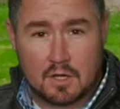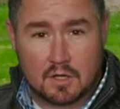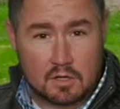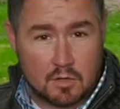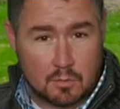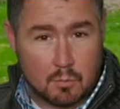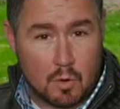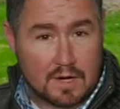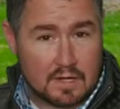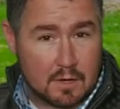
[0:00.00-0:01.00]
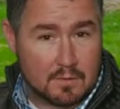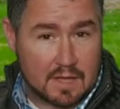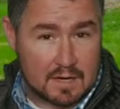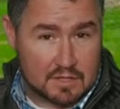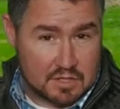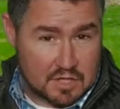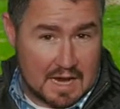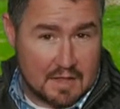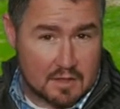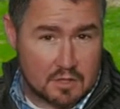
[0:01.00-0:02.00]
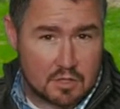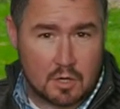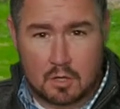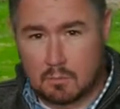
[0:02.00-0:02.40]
You could point out that it's a challenge,